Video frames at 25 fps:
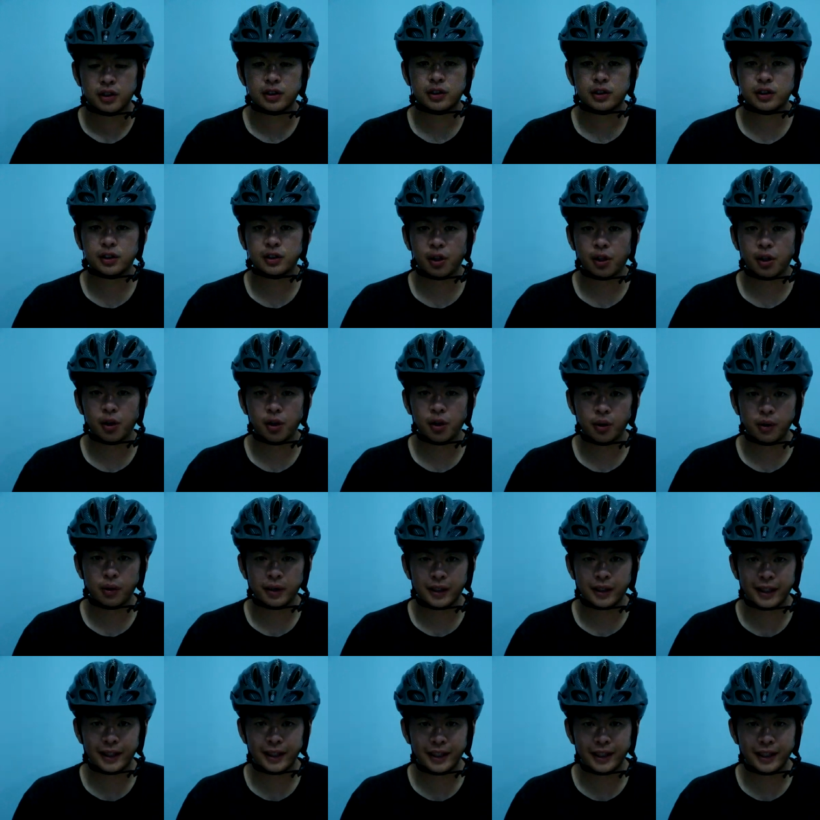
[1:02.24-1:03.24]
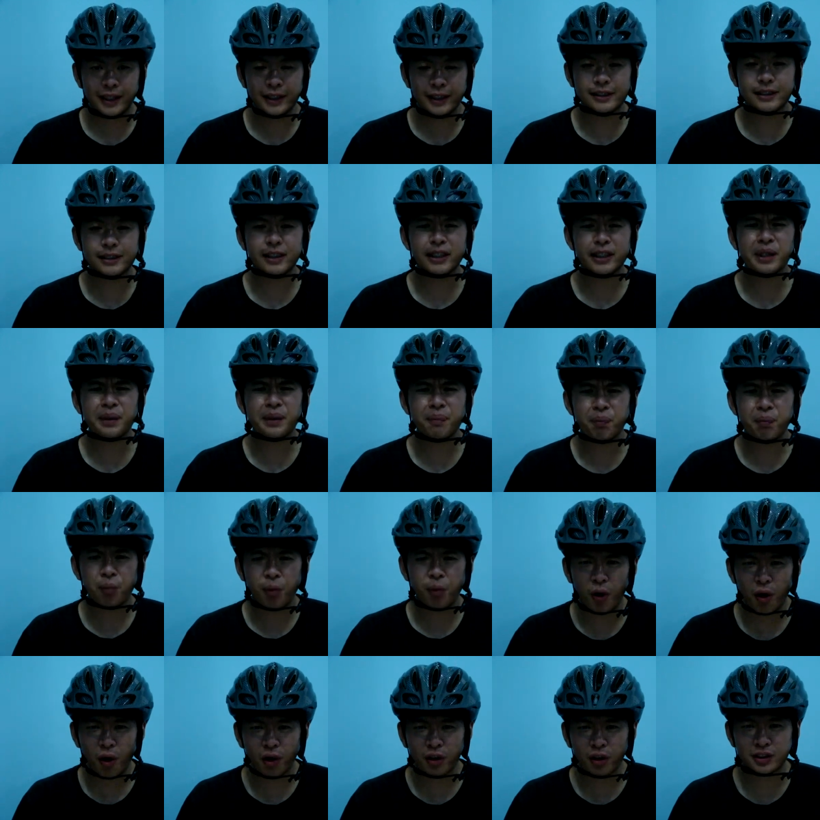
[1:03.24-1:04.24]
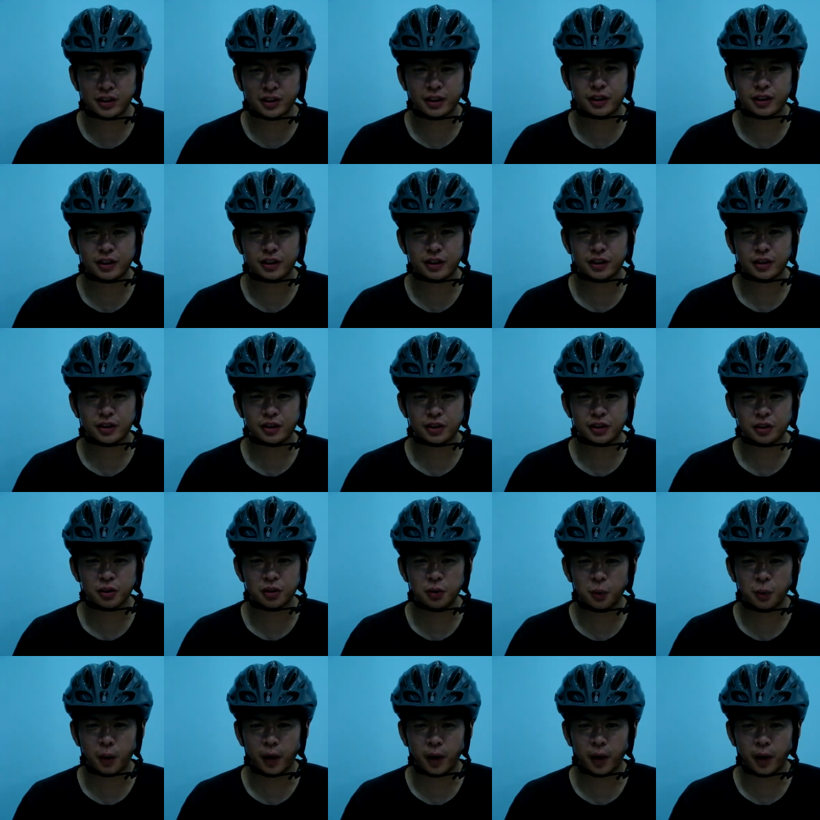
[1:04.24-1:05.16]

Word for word: so it is important to